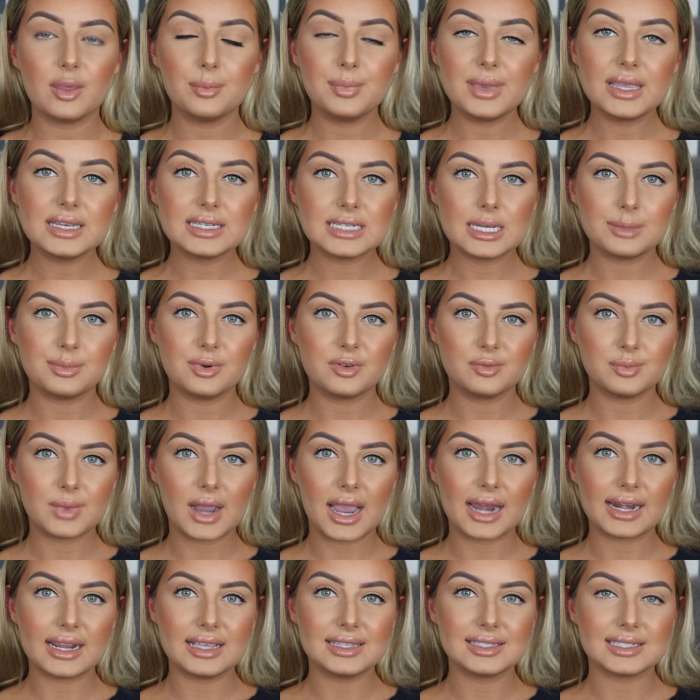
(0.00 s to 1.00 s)
big tip of
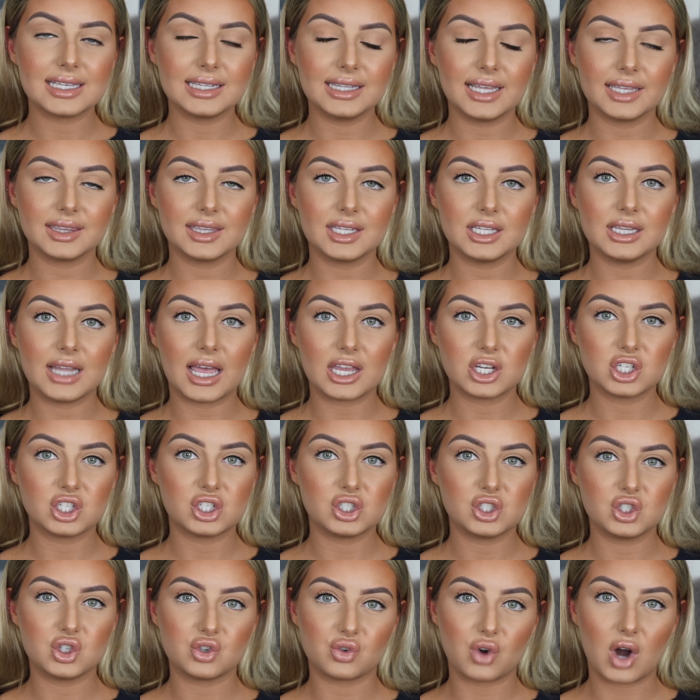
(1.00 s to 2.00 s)
mine is to let the
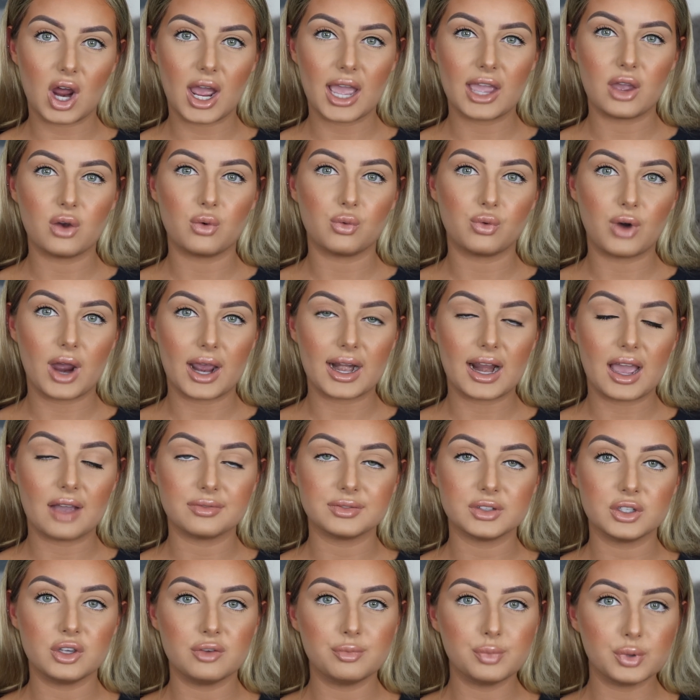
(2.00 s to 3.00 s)
lashes dry right
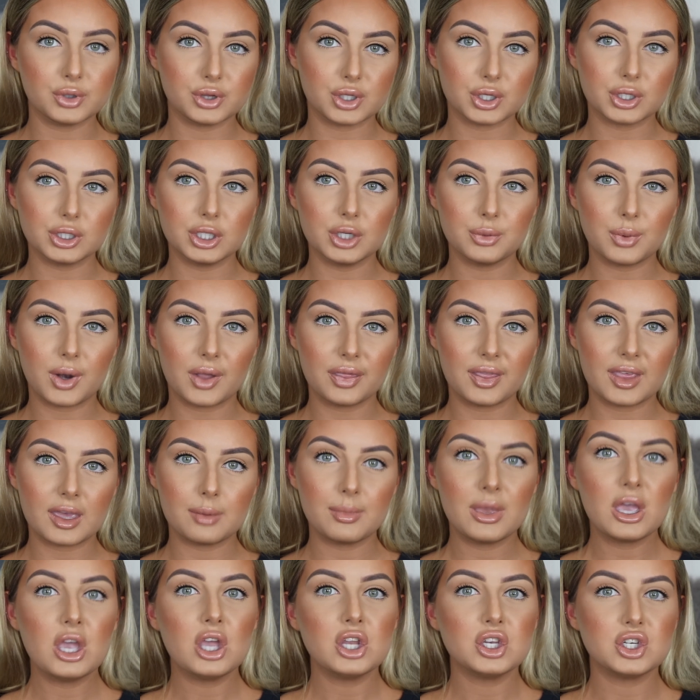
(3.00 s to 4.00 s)
after you put the glue on
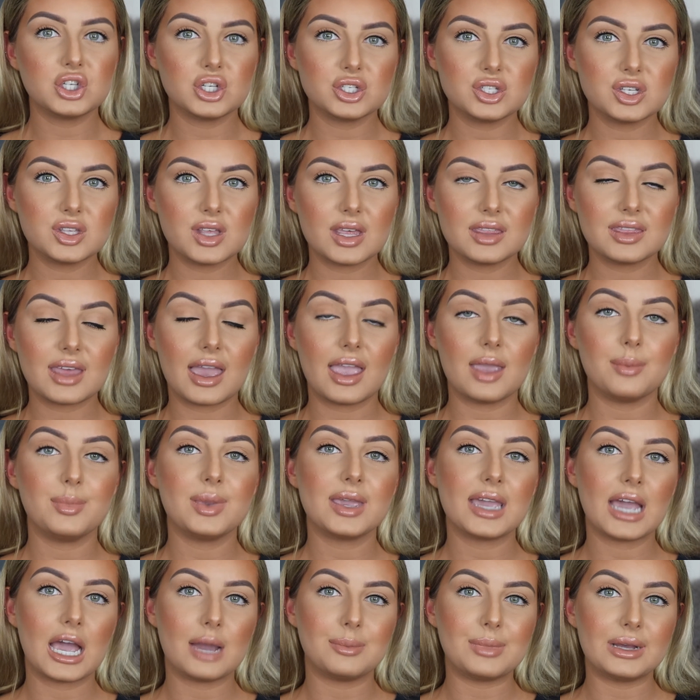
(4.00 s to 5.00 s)
them, just so that they
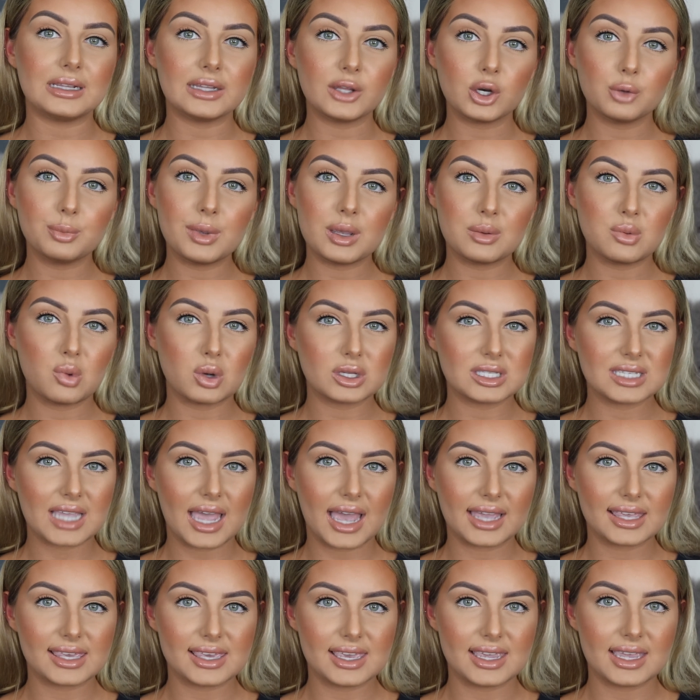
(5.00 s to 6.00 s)
become a little bit more
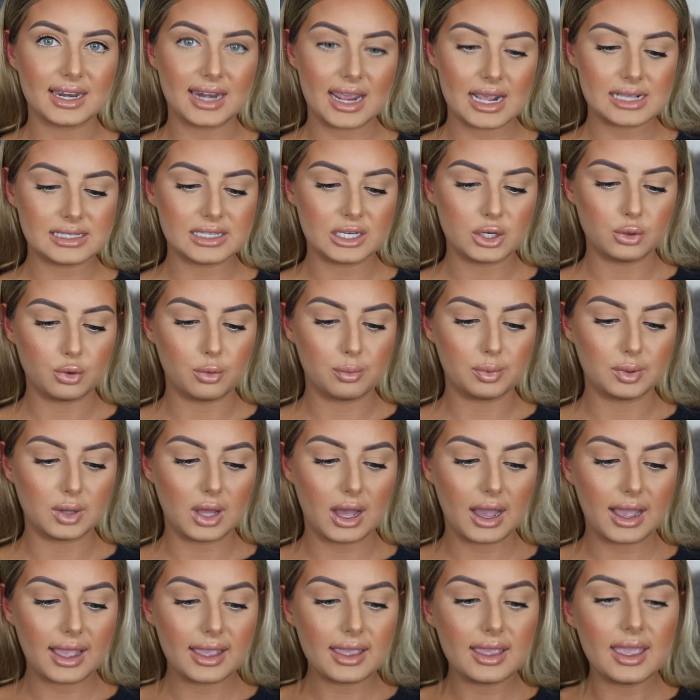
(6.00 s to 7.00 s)
tacky and easy to
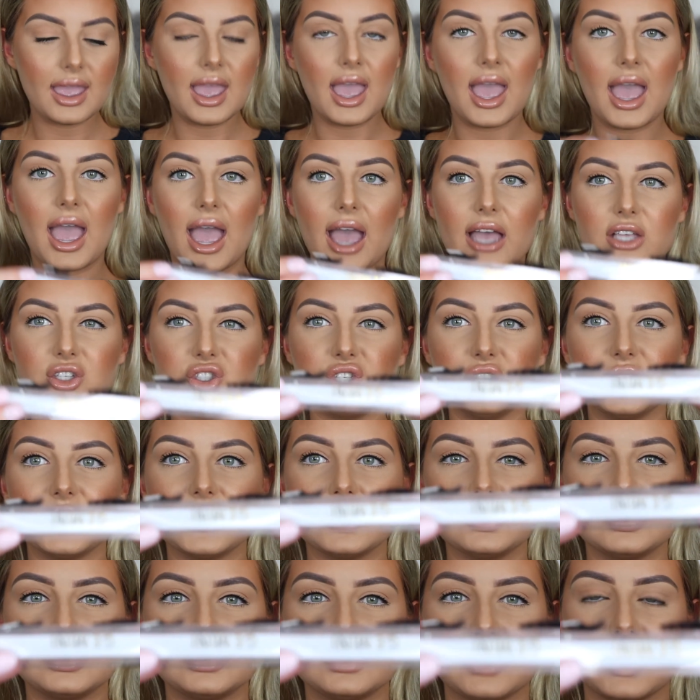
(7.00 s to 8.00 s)
apply. As you
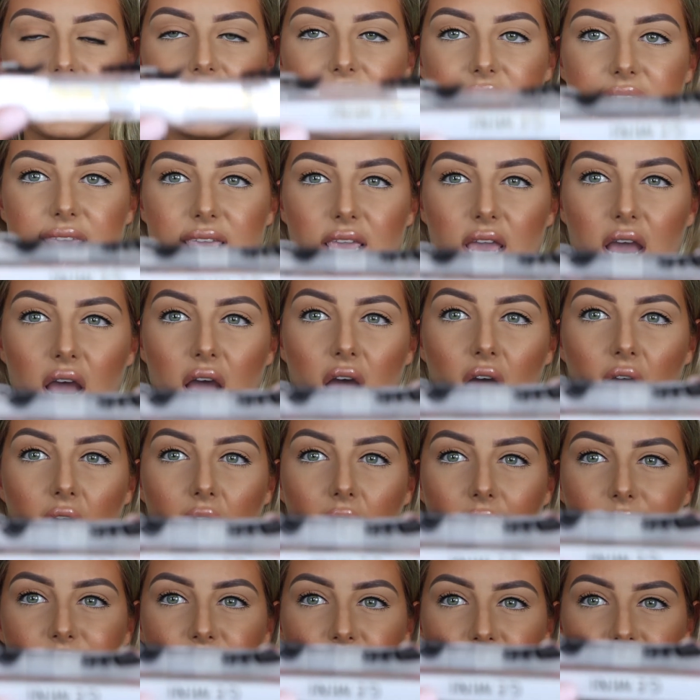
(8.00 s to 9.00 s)
can see here,
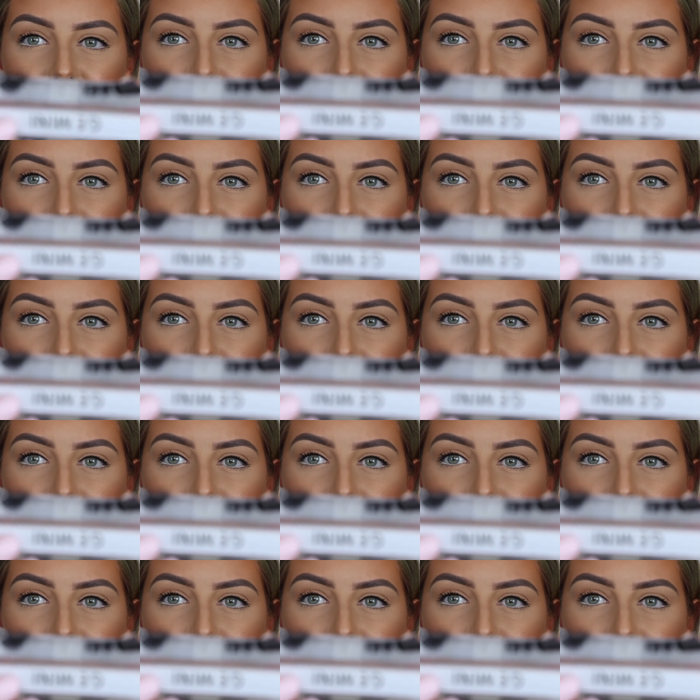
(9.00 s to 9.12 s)
I've just